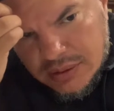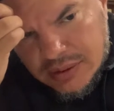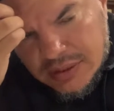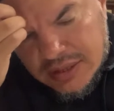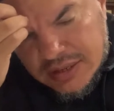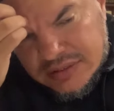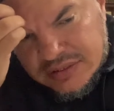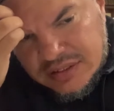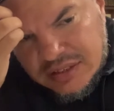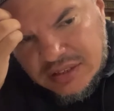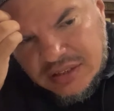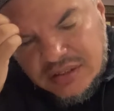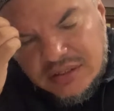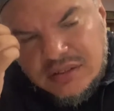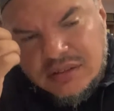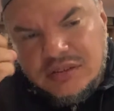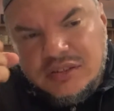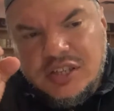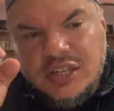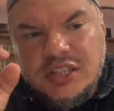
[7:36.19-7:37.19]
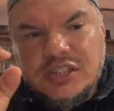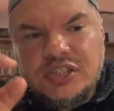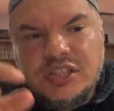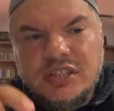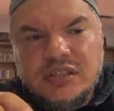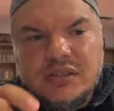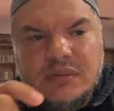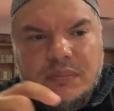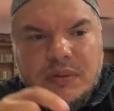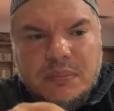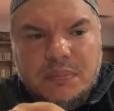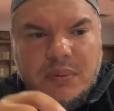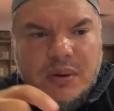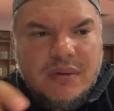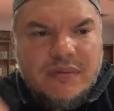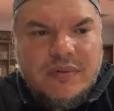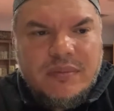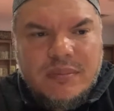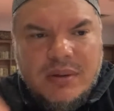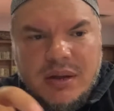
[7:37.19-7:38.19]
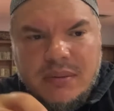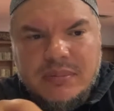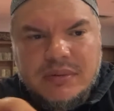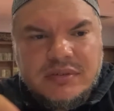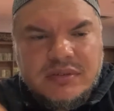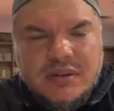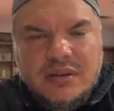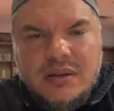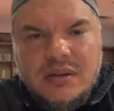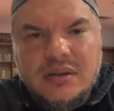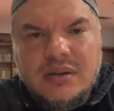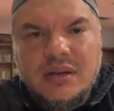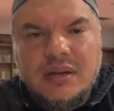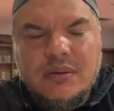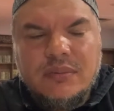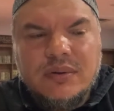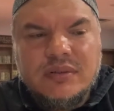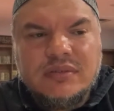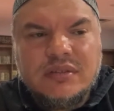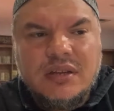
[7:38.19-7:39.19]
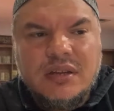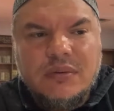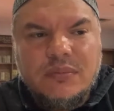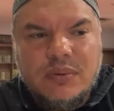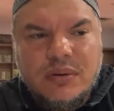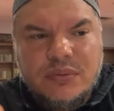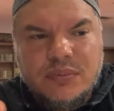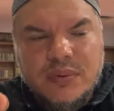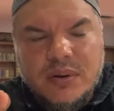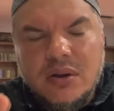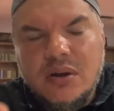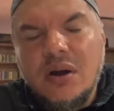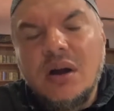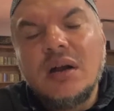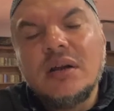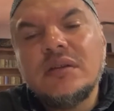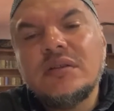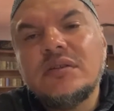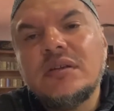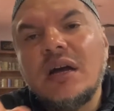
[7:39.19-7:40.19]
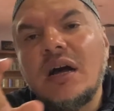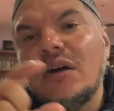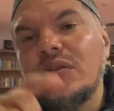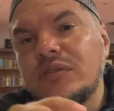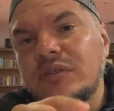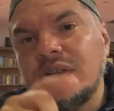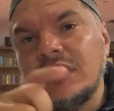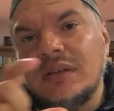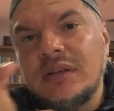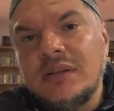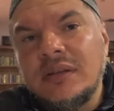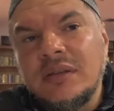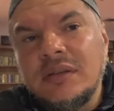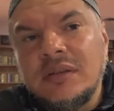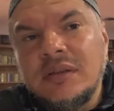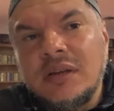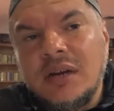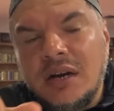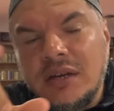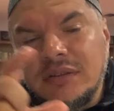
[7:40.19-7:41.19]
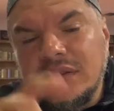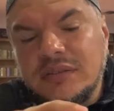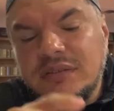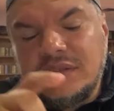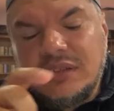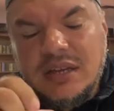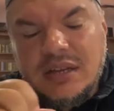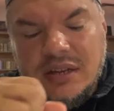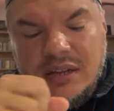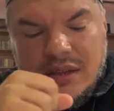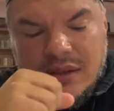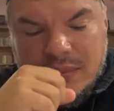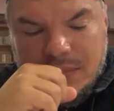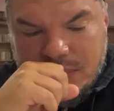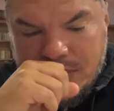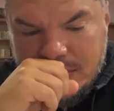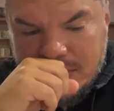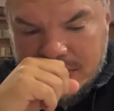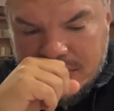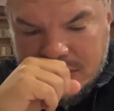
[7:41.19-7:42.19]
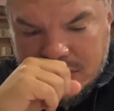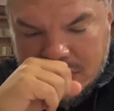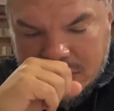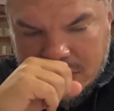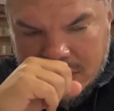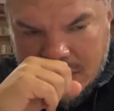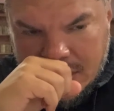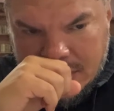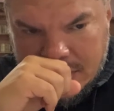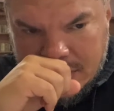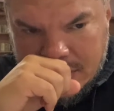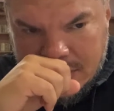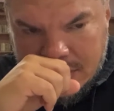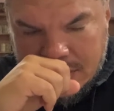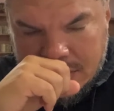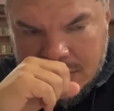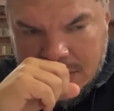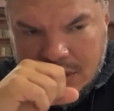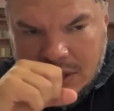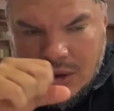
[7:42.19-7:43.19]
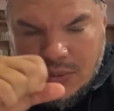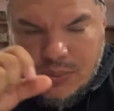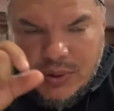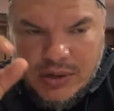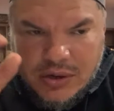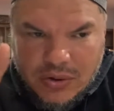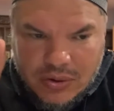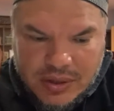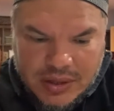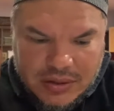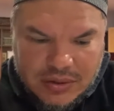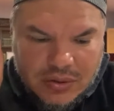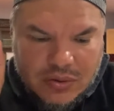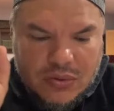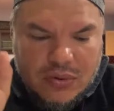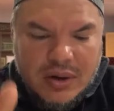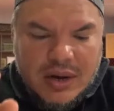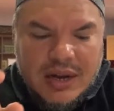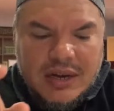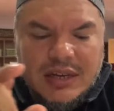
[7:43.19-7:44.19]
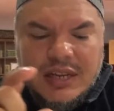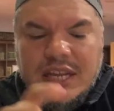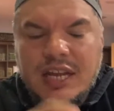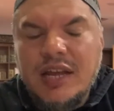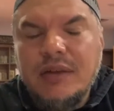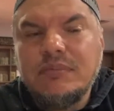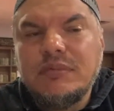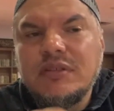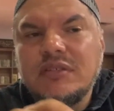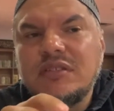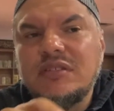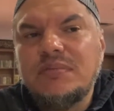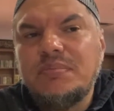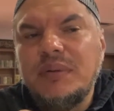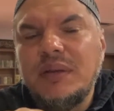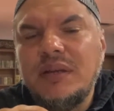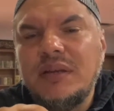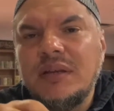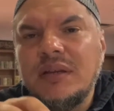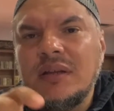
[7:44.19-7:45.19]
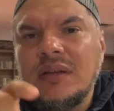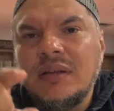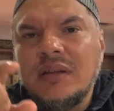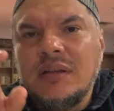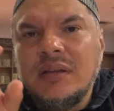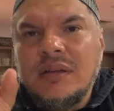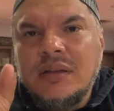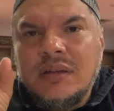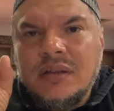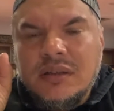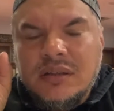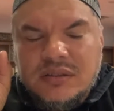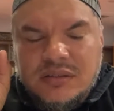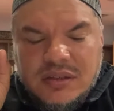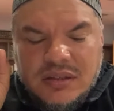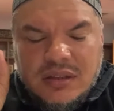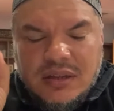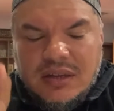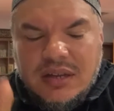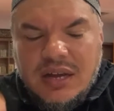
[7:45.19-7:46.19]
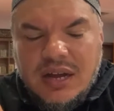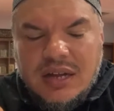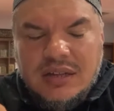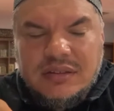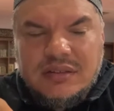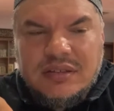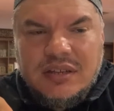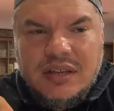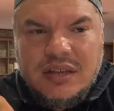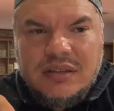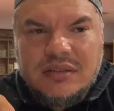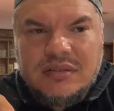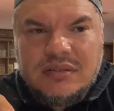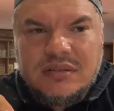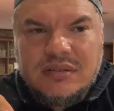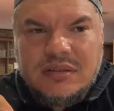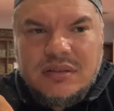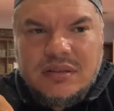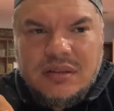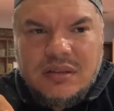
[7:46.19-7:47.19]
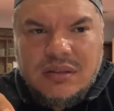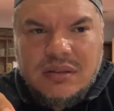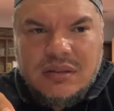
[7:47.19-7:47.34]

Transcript: is the teachings of the Prophet Muhammad sallallahu alaihi wasallam with regard to how to understand and implement the Quran. And we know that the Quran came to speak to the context